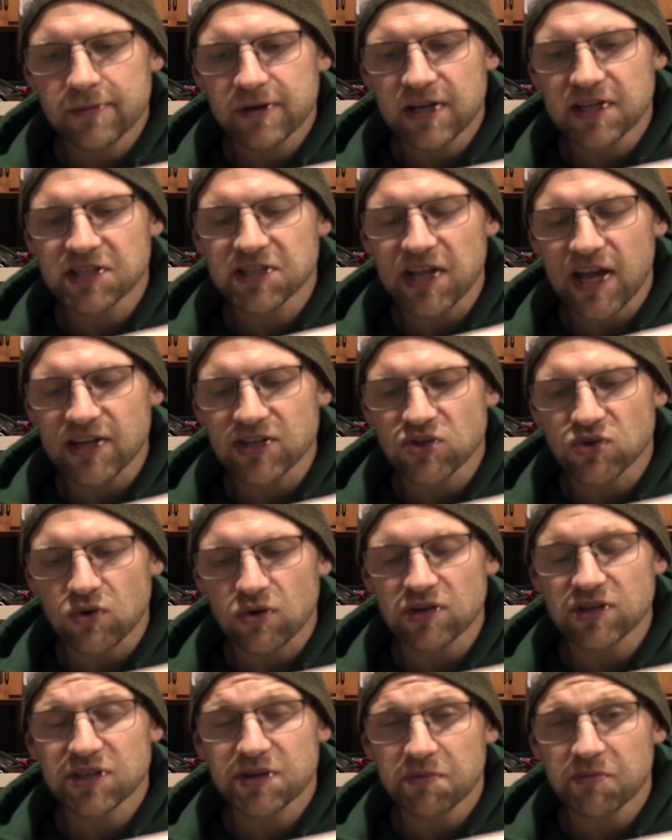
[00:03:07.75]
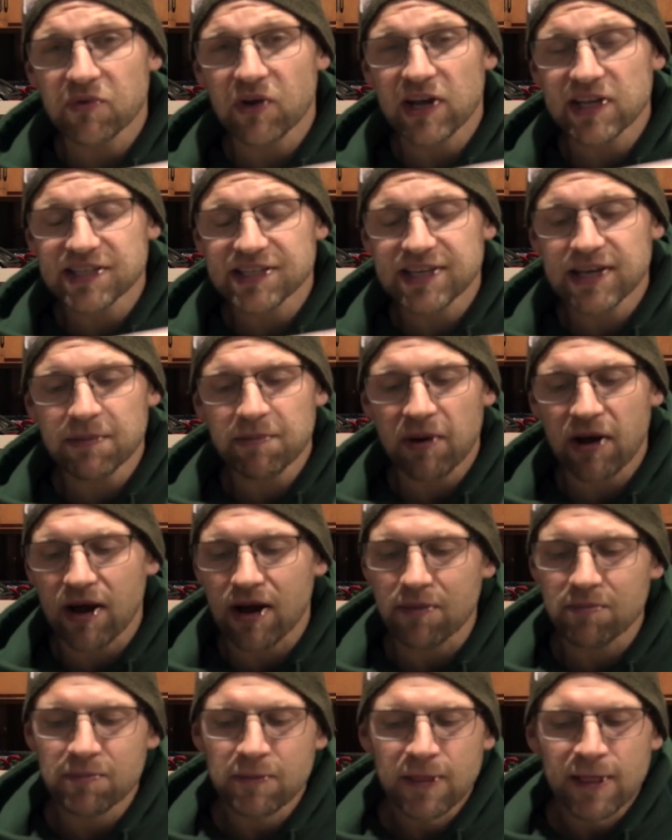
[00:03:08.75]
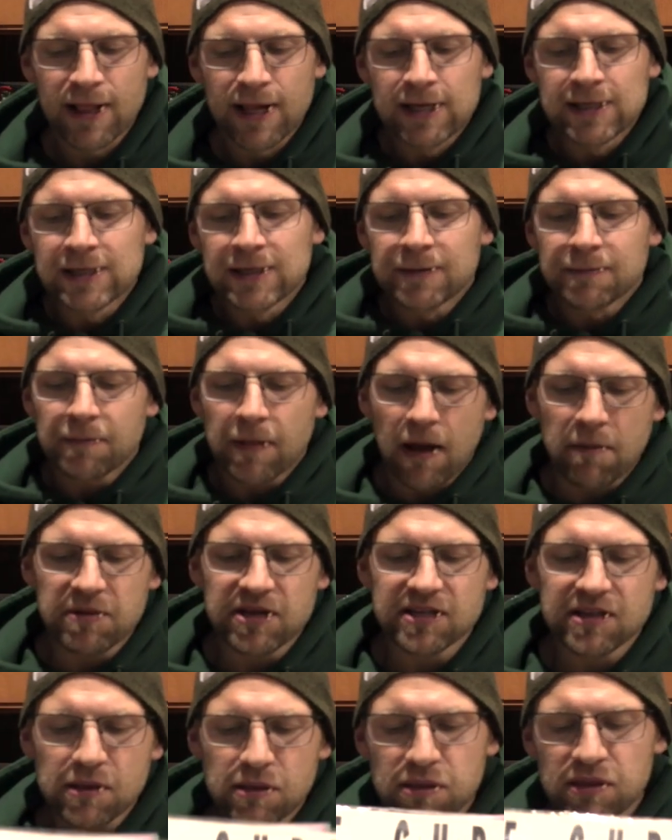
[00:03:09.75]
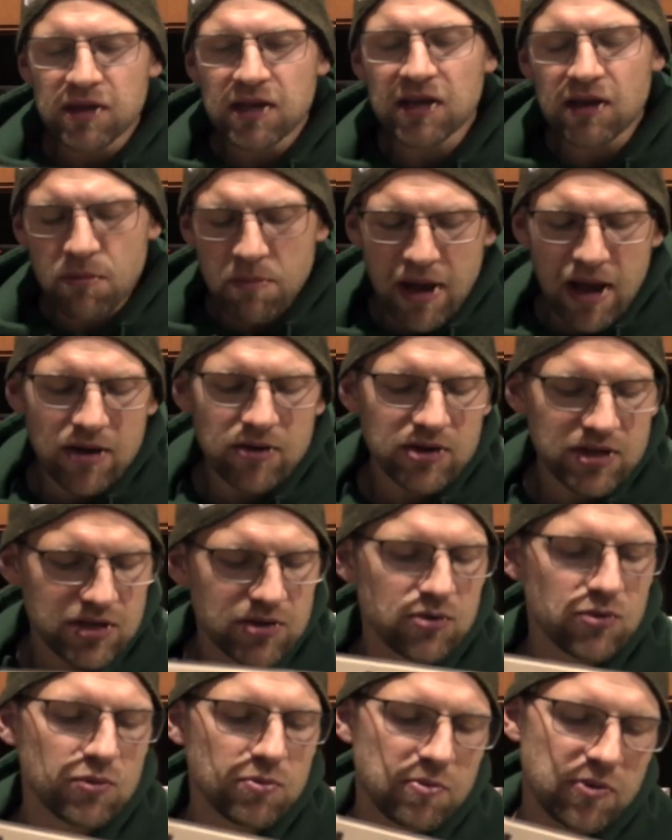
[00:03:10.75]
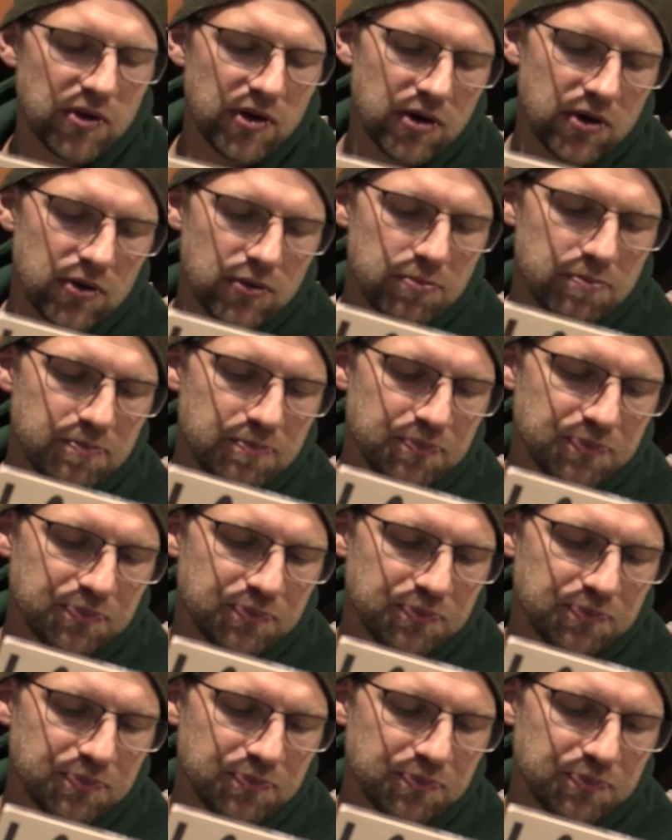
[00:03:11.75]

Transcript: is that George embraced hip hop. I mean, the thing about Cube though,